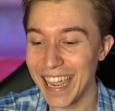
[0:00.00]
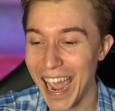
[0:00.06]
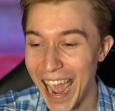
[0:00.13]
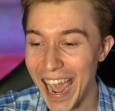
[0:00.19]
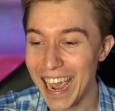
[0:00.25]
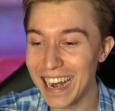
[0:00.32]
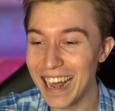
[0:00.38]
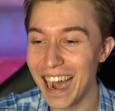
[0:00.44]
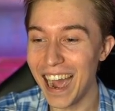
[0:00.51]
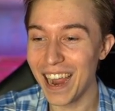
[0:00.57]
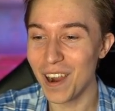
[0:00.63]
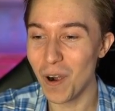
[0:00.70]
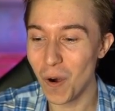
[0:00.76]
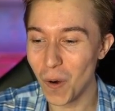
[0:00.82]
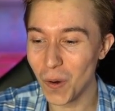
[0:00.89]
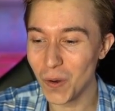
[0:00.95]
Can I
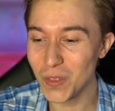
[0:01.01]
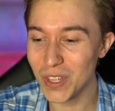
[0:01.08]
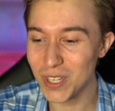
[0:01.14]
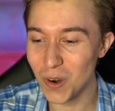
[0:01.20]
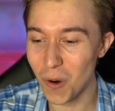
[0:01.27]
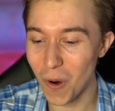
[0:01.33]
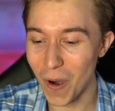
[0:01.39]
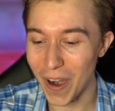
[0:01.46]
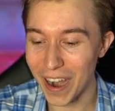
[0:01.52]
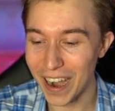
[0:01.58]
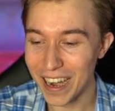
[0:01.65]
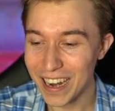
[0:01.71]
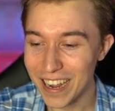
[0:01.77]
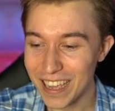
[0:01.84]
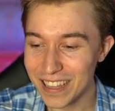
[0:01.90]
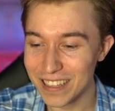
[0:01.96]
hold the door?
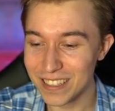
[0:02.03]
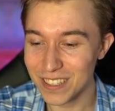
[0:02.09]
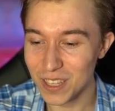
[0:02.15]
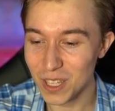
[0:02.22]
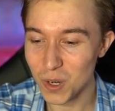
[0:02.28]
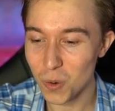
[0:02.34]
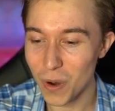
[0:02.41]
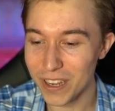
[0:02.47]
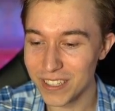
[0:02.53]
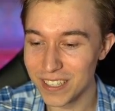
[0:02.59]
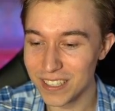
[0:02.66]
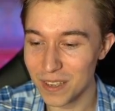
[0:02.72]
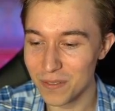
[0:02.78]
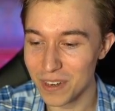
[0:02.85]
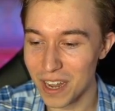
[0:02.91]
These are the questions I've